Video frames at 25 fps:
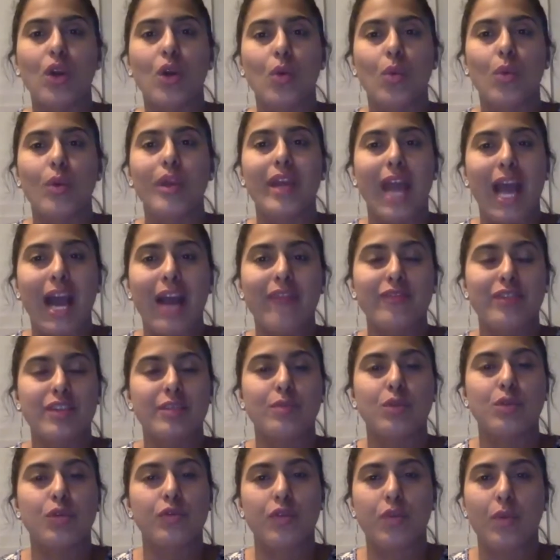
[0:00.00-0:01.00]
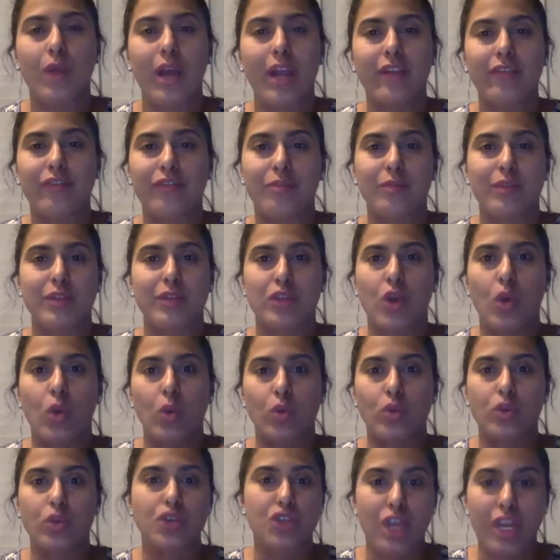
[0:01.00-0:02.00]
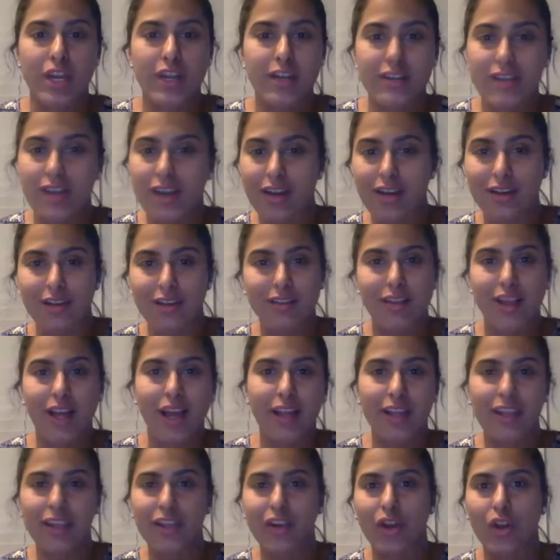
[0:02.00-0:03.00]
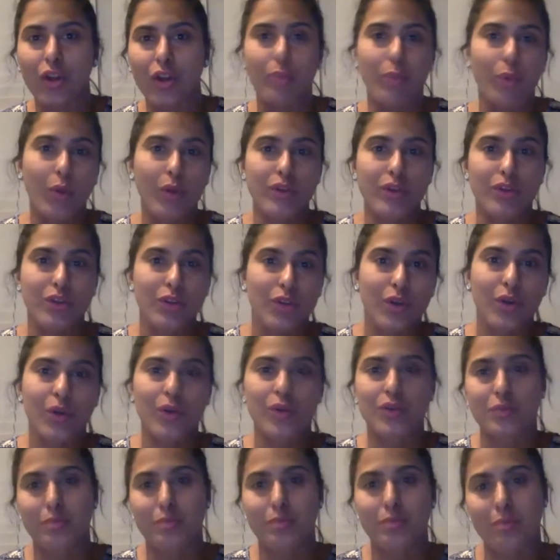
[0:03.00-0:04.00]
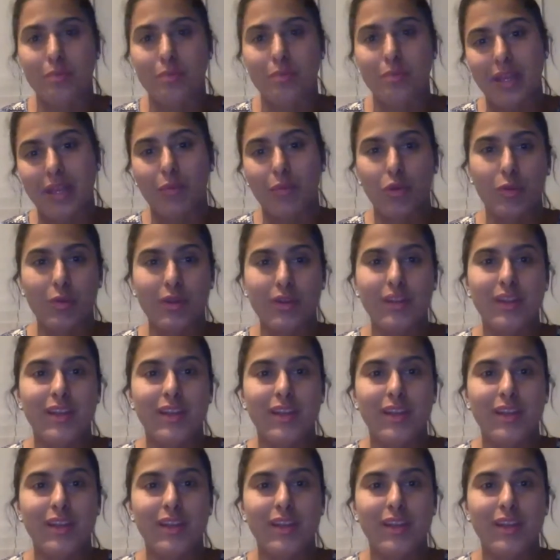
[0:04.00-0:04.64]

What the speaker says: we have to move away from this whole gender, like, you know, boys and girls, men and women.